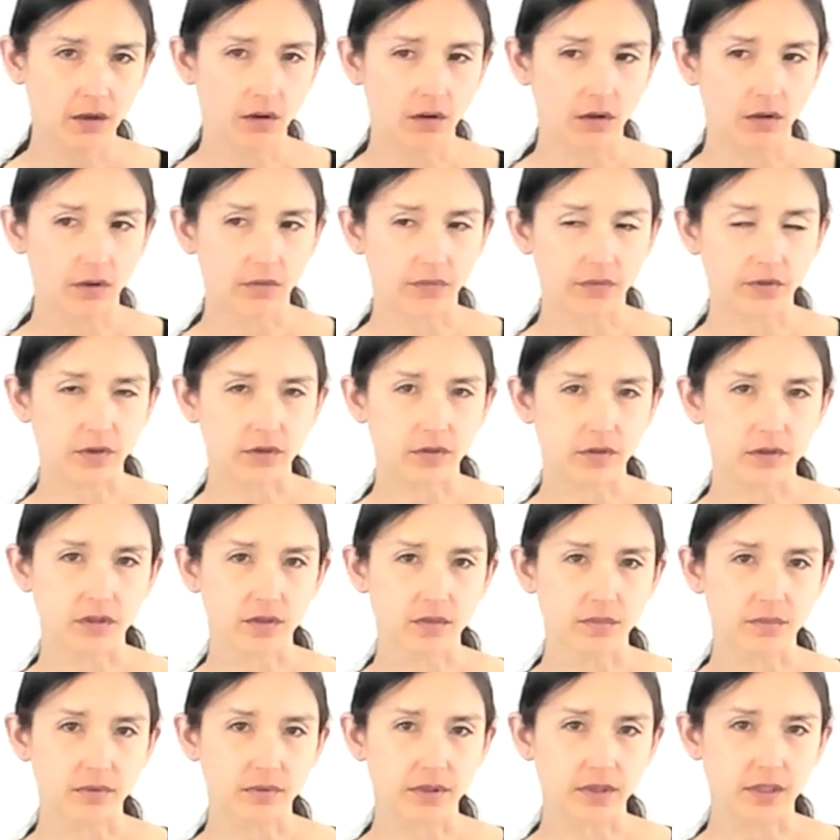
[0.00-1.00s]
all
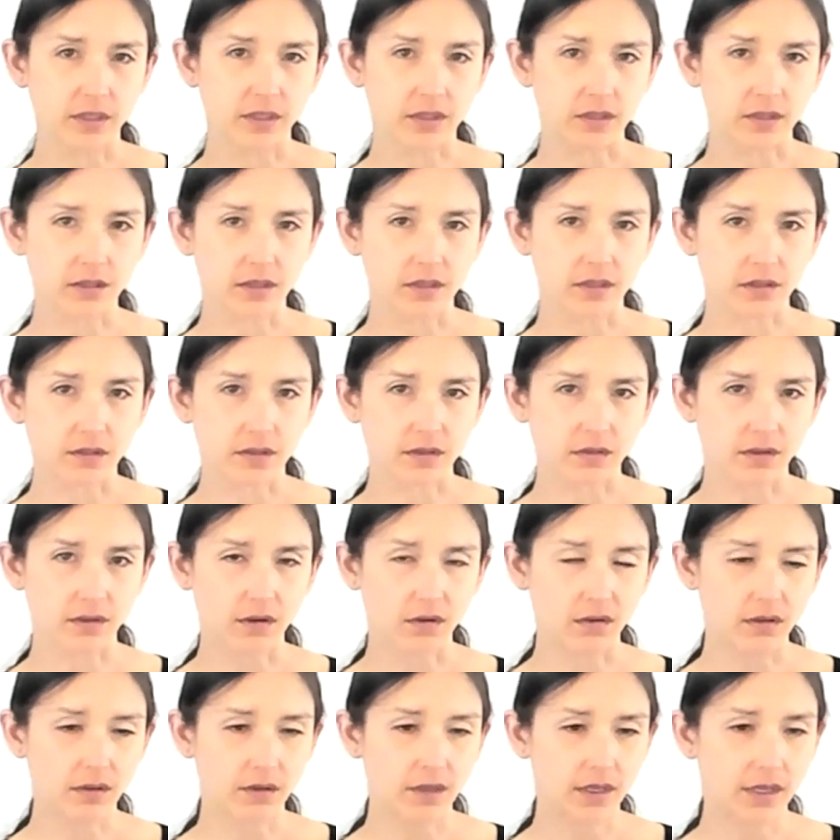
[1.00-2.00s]
future predictions, or
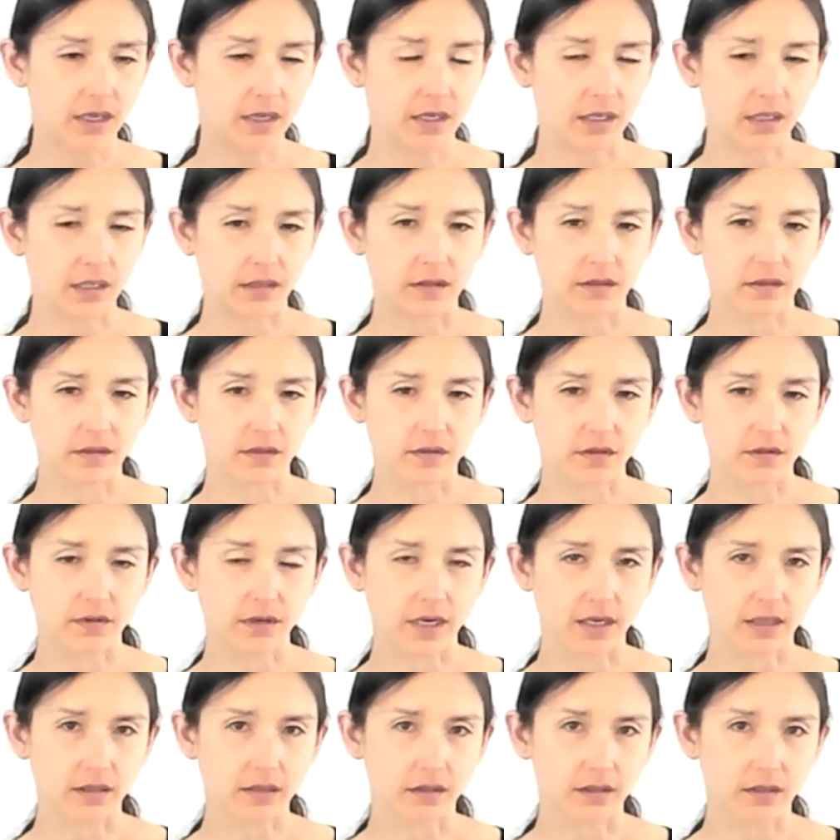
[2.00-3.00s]
any
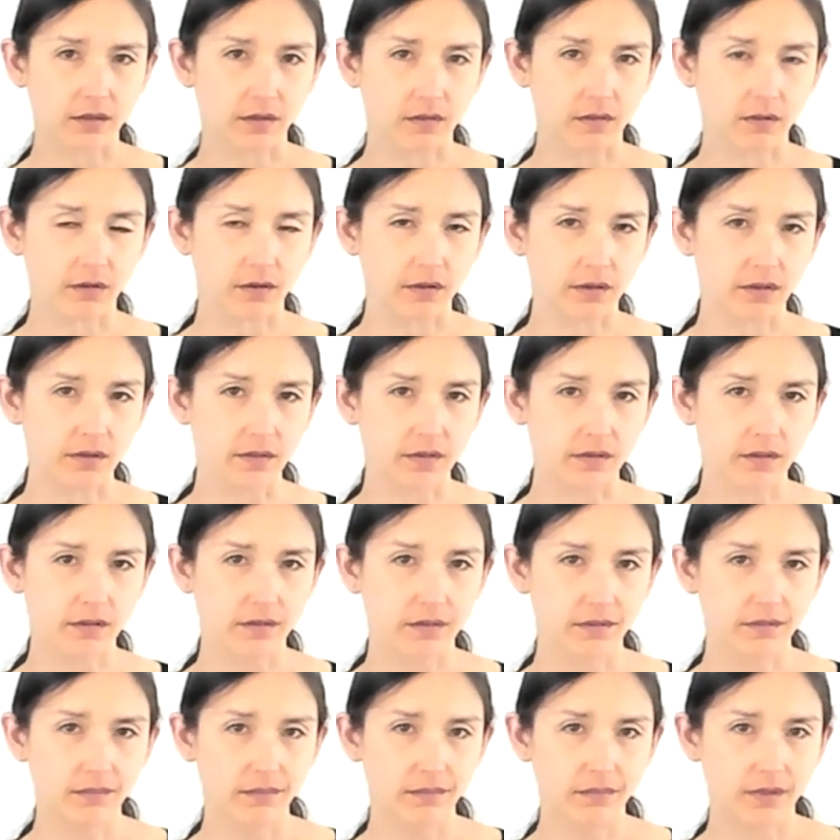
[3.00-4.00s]
distracting
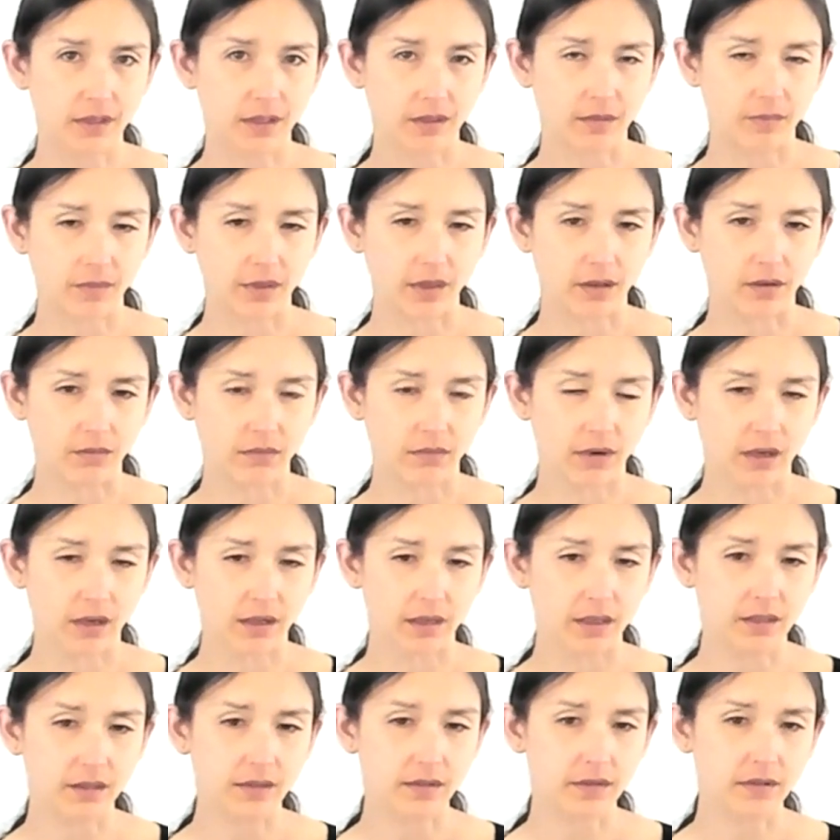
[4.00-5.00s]
thoughts that may
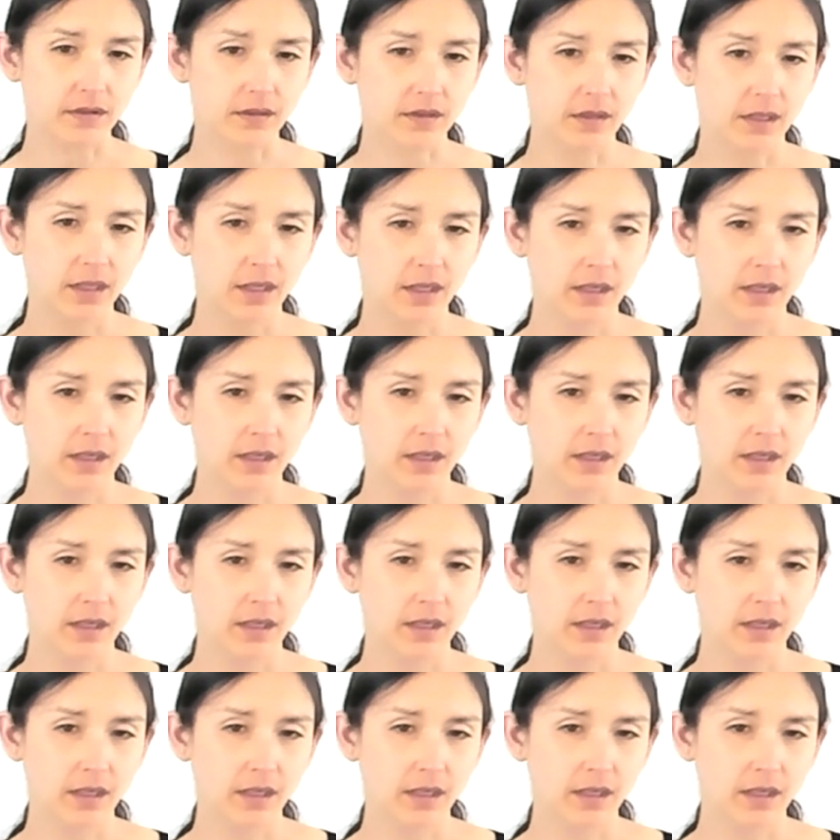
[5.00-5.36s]
arise.